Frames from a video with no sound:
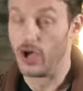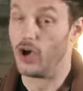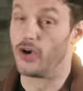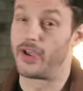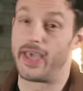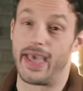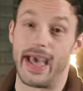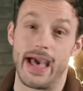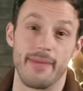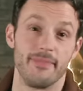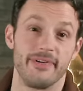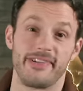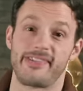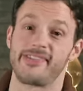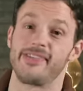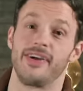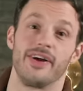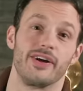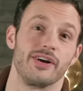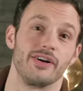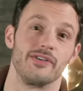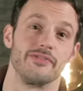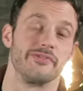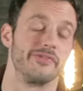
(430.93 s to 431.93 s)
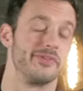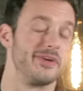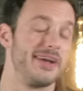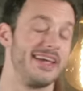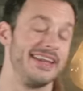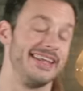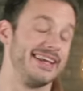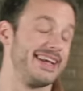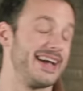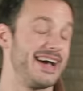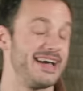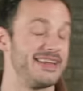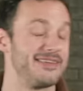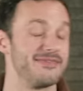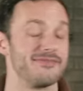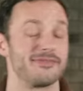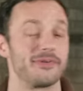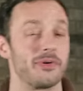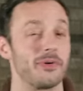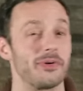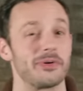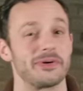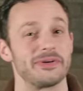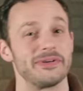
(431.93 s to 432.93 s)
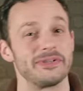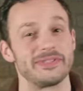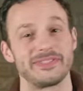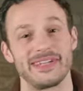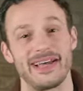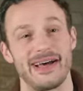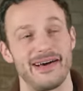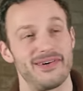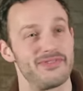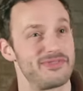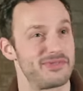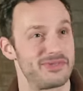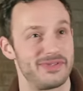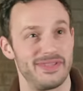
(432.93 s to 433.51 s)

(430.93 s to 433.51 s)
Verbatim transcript: okay, I'm a sucker for any kind of choral sounds,